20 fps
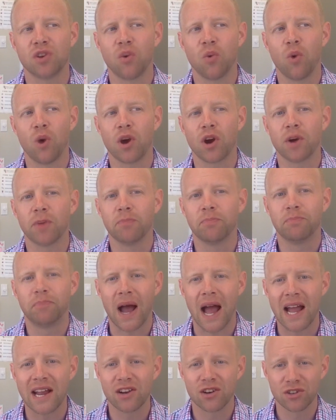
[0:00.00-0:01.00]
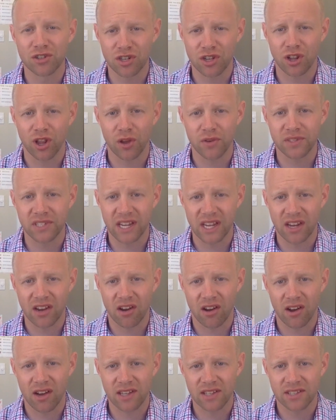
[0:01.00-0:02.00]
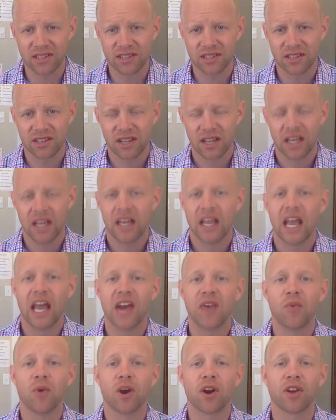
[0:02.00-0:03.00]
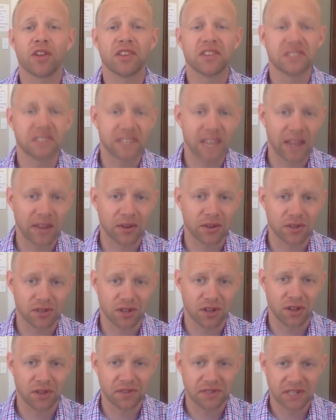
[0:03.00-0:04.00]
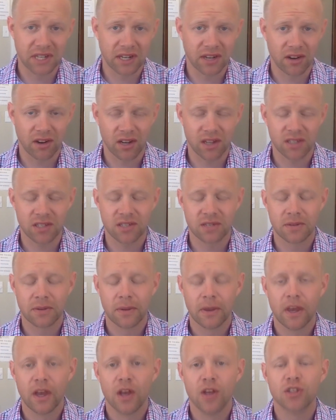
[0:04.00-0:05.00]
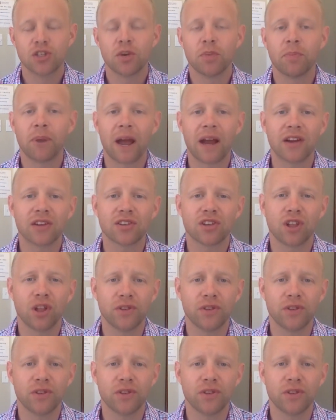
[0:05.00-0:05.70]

what are buyers' closing costs and what are the seller's closing costs? So buyers'